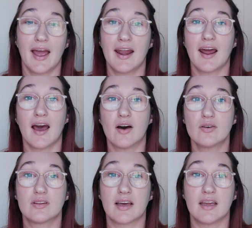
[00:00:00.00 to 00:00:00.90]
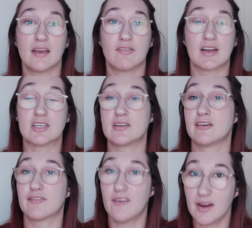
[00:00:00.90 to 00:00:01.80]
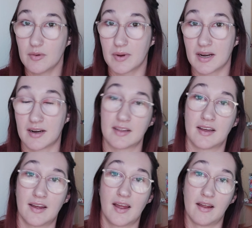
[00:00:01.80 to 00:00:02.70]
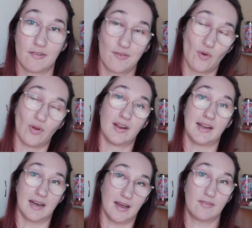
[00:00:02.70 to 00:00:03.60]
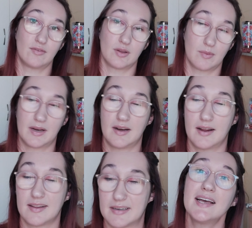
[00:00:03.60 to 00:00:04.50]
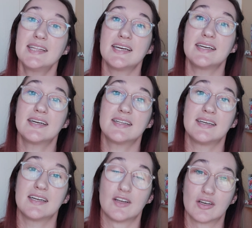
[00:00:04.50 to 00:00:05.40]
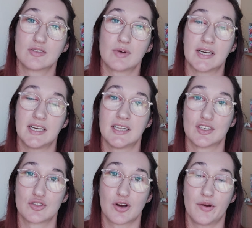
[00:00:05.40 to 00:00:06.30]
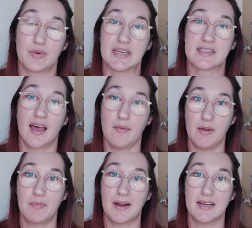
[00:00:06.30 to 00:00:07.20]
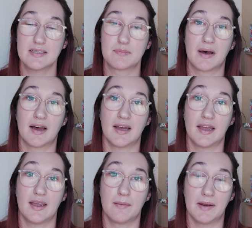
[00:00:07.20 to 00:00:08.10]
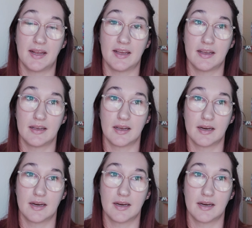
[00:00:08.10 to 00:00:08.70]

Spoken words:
and how they eventually find one another and fall in love with one another. And then the last one in this trope is Happy Place by Emily